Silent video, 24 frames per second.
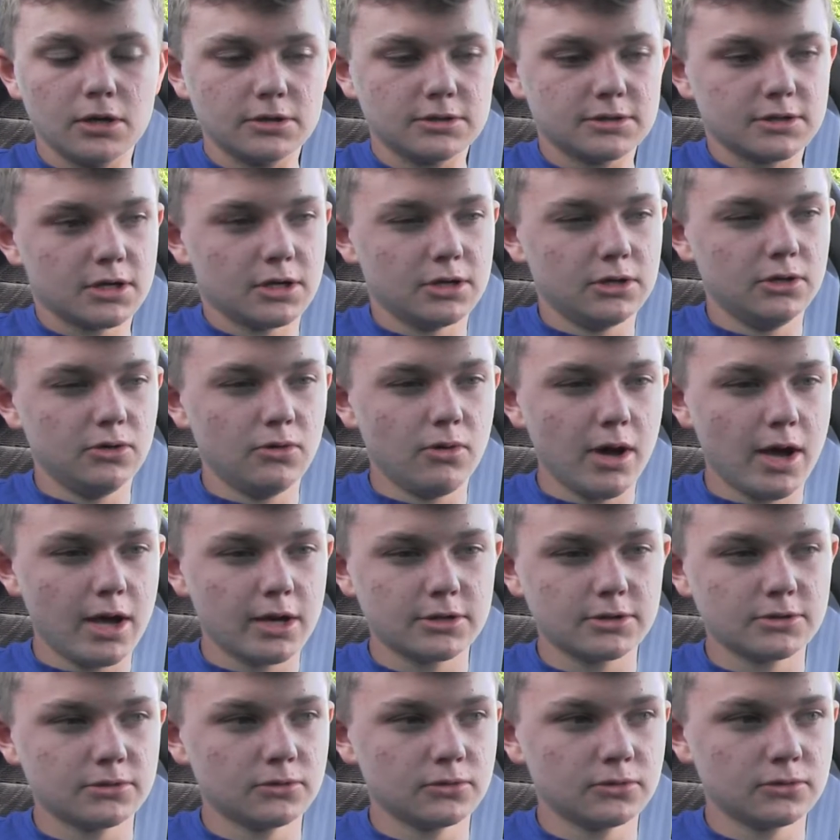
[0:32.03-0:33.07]
got new
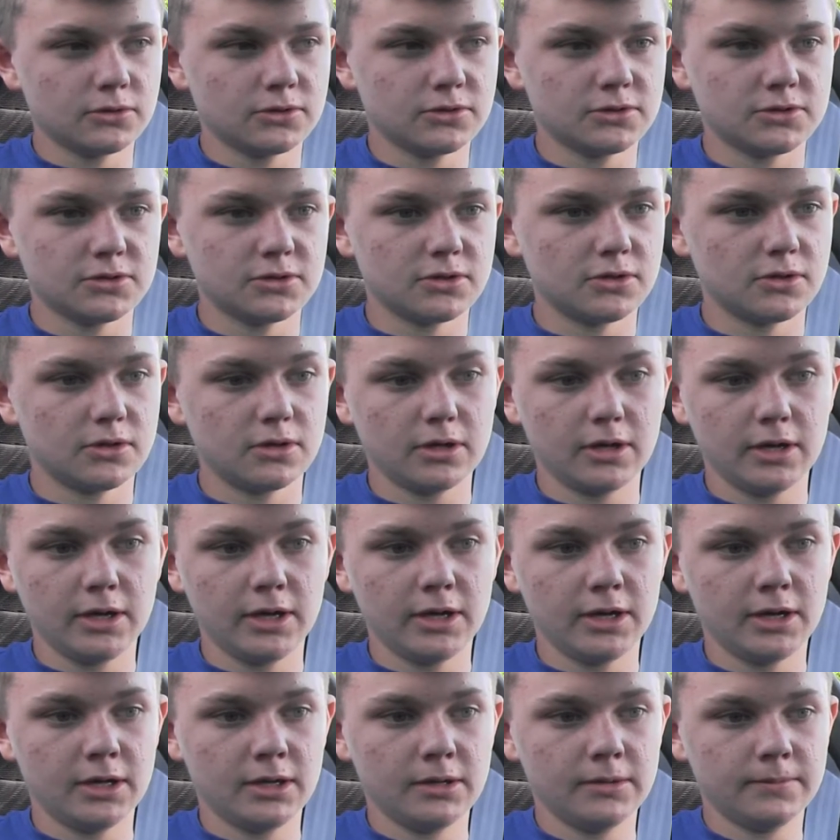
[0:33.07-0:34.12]
axles,
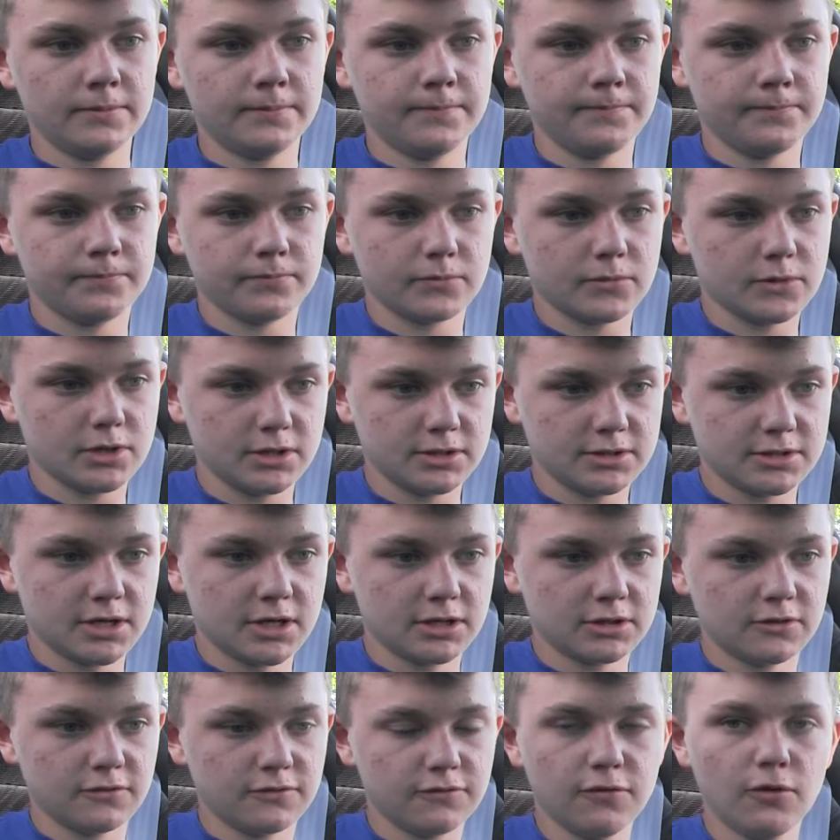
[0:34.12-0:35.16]
and it's
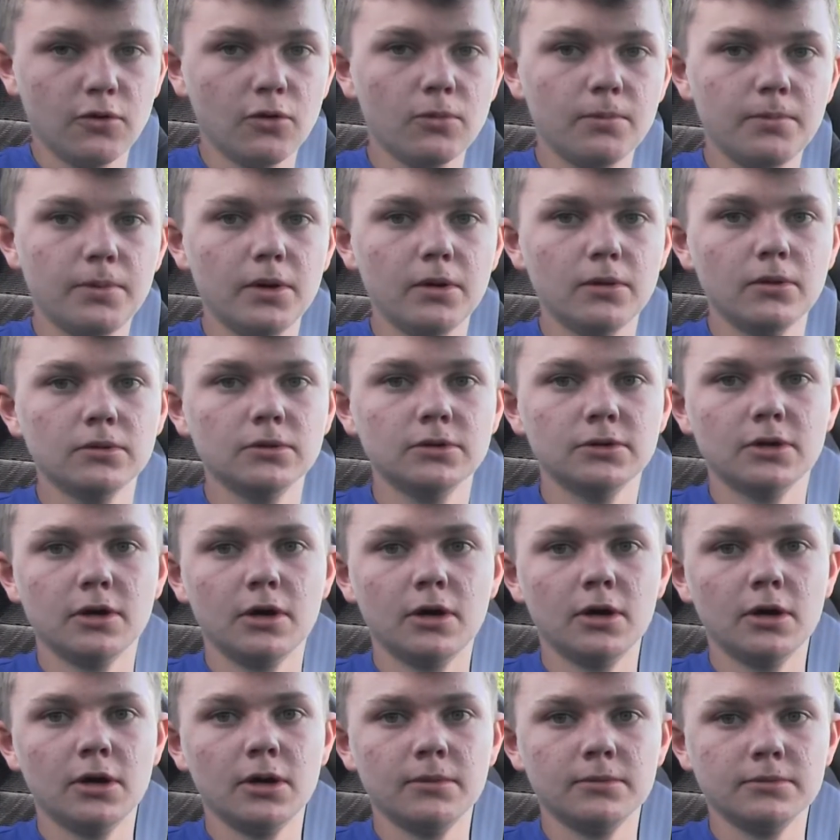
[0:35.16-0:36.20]
got the full build
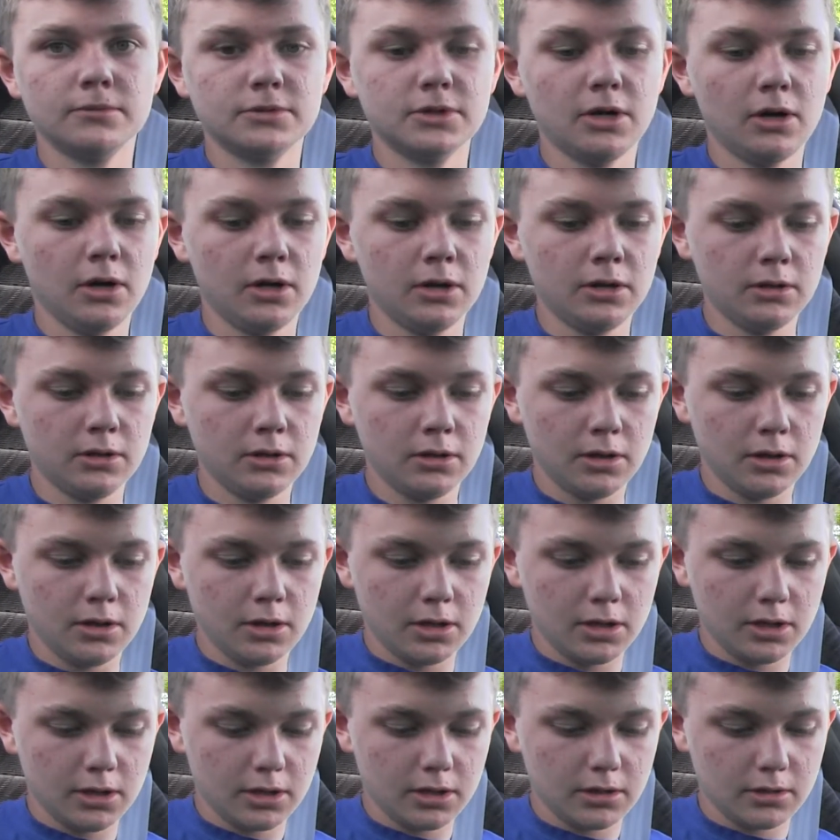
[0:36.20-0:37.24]
done.
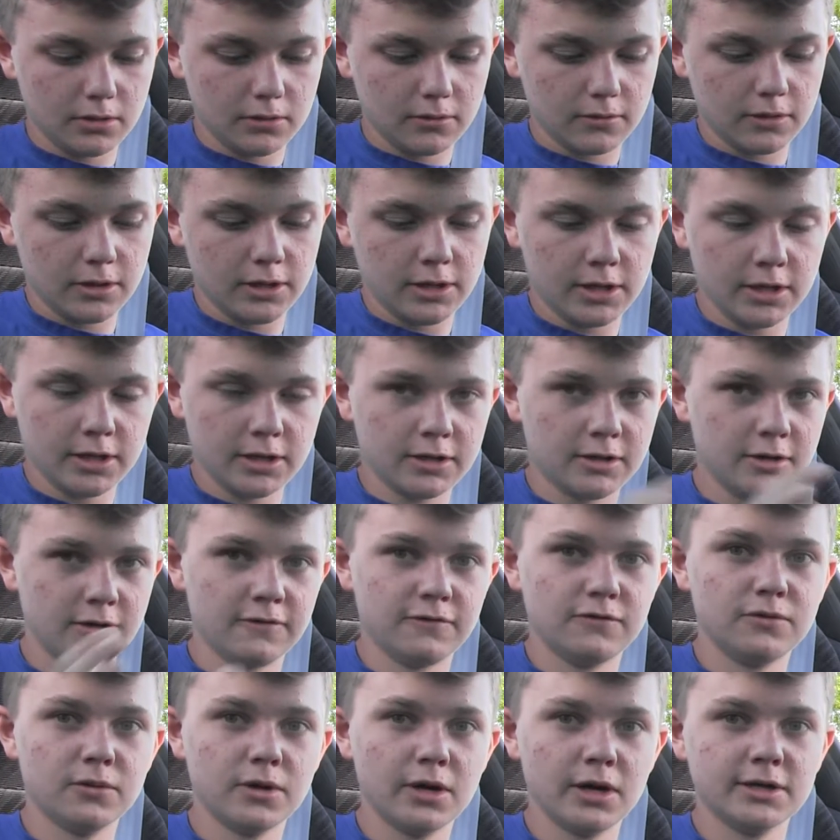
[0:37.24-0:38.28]
And
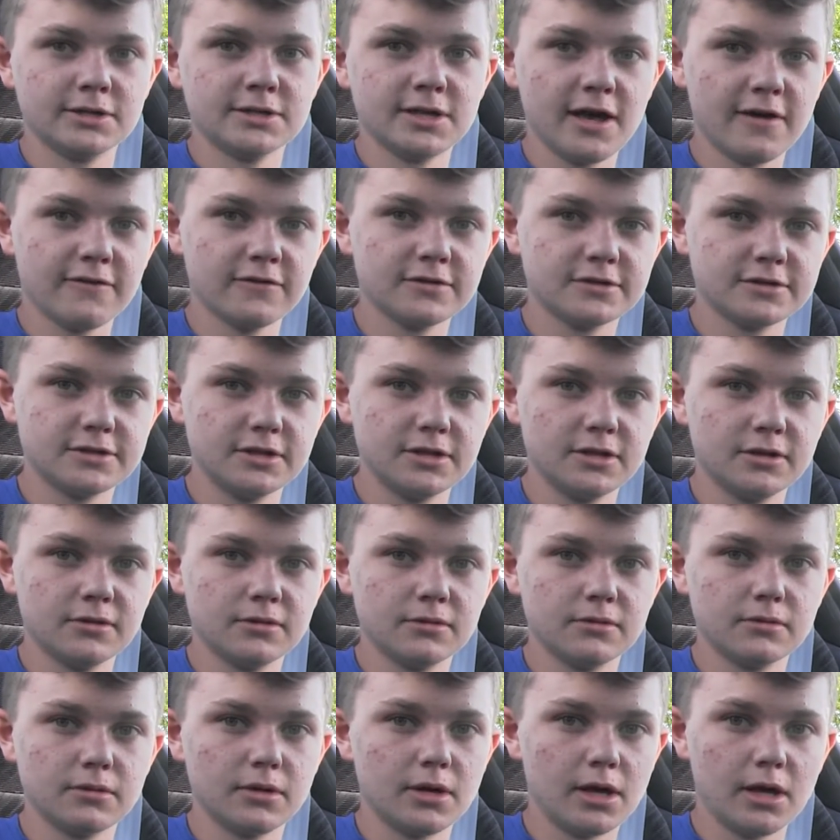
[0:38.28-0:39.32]
if you guys haven't seen
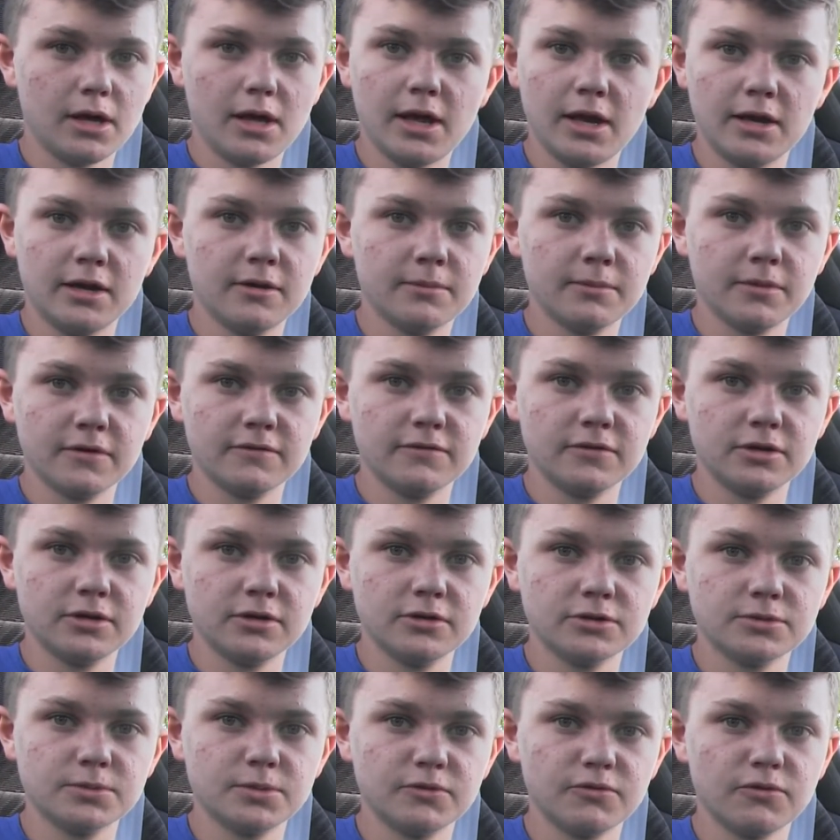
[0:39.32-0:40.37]
any of my
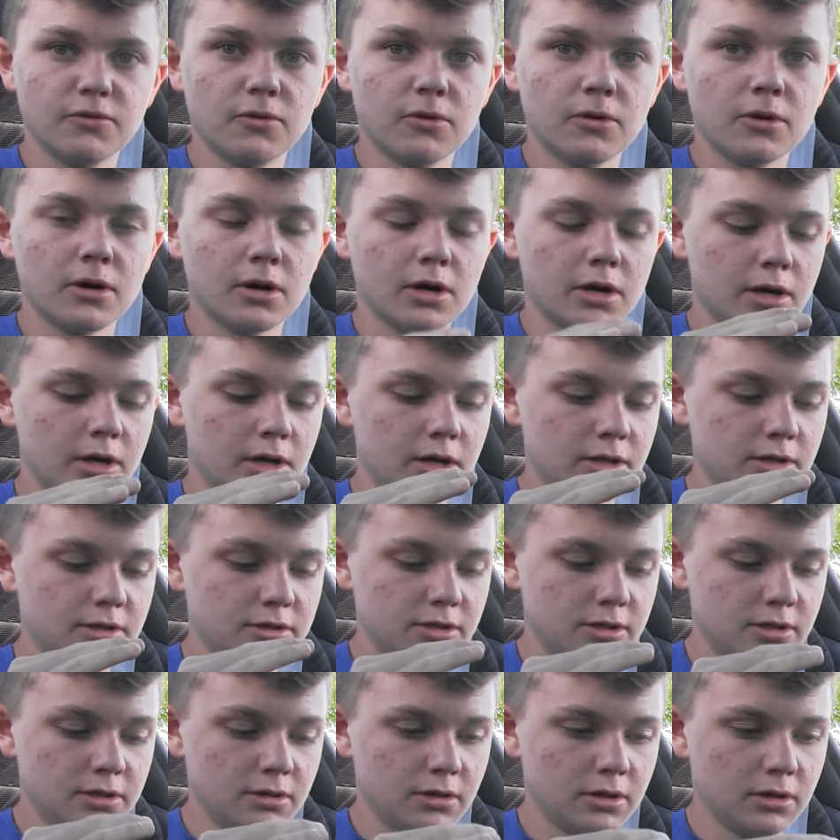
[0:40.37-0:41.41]
videos before, I
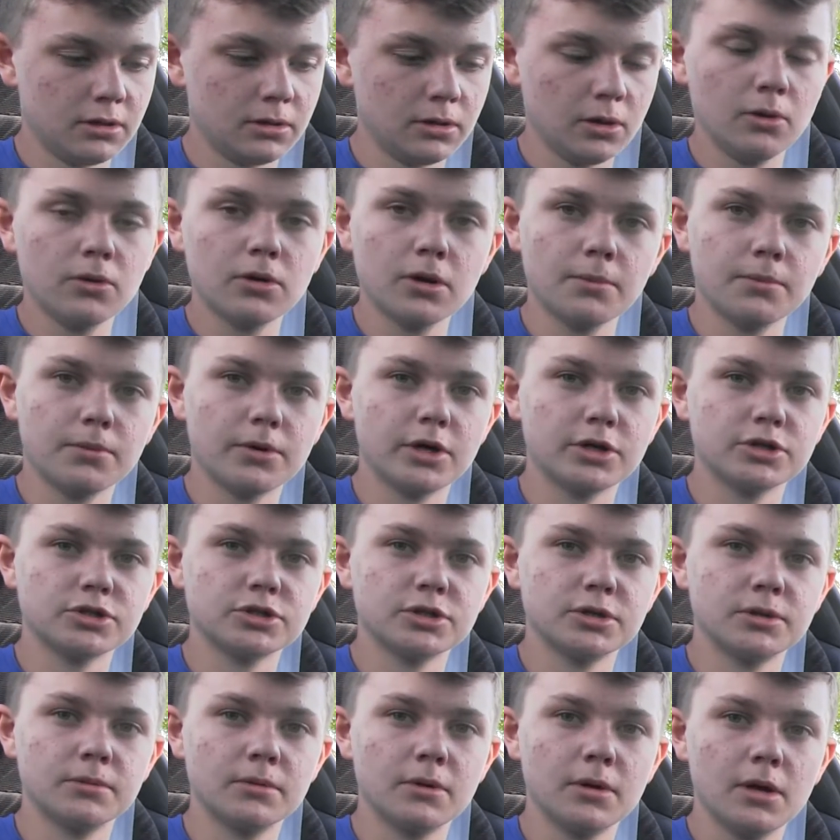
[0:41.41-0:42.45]
did a low
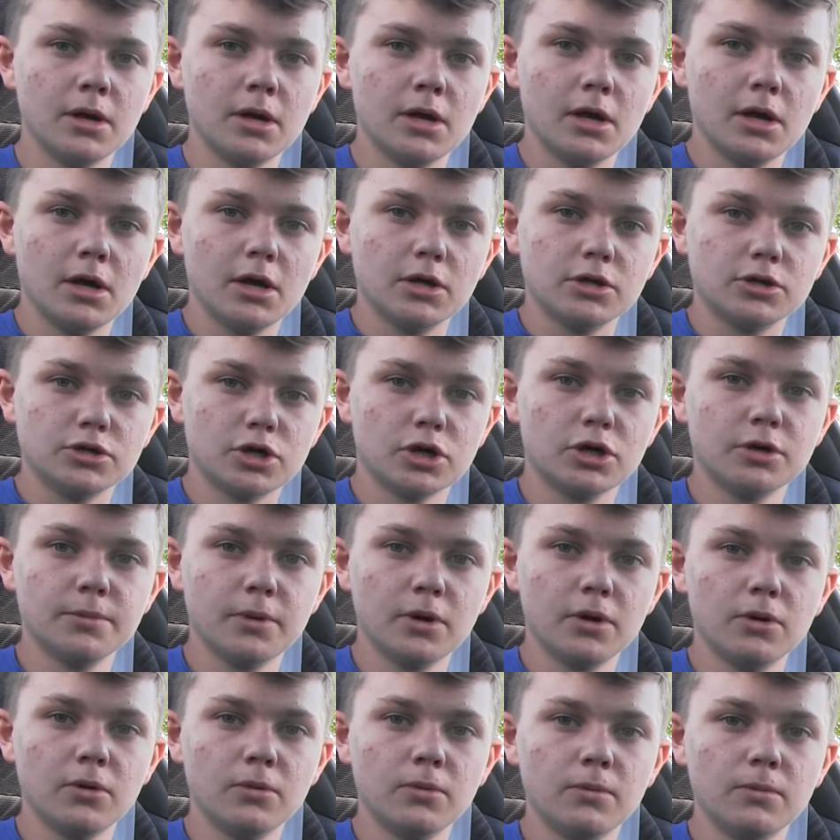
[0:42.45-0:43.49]
compression
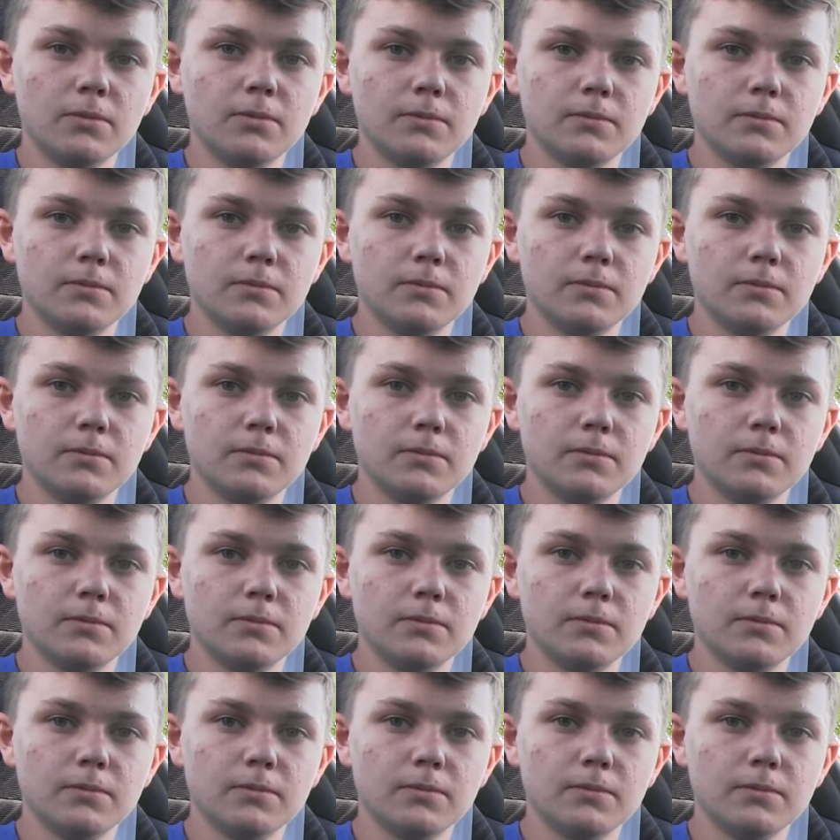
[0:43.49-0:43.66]
turbo